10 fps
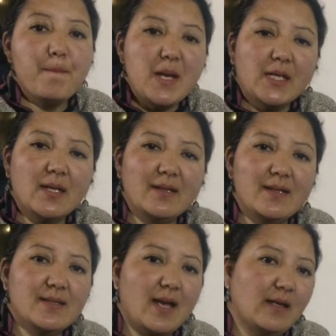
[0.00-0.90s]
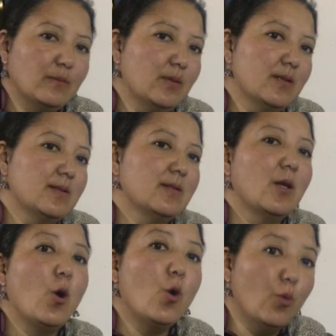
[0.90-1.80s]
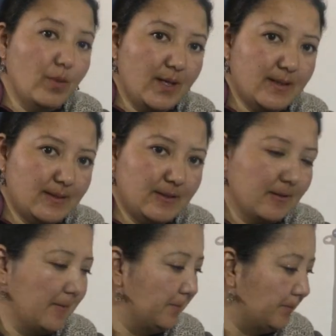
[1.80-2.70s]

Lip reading: making these animals homeless.